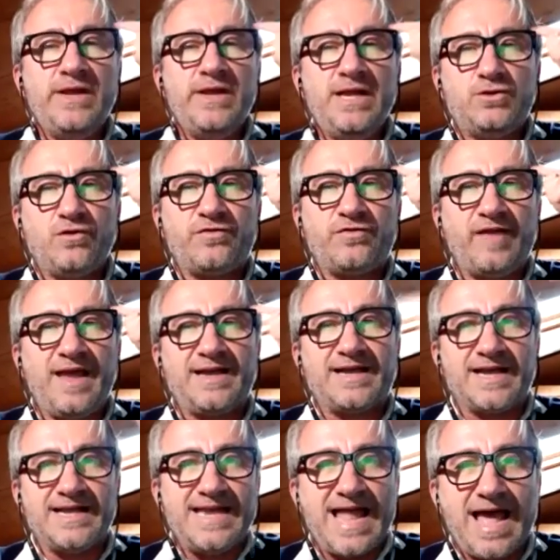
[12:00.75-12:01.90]
need to think
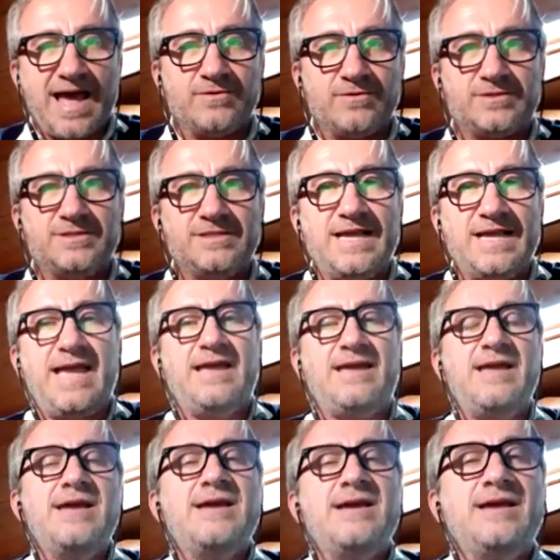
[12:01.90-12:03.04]
now, today,
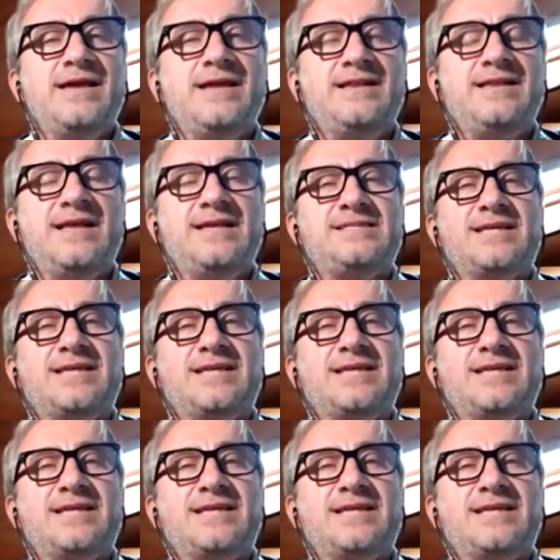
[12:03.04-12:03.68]
in this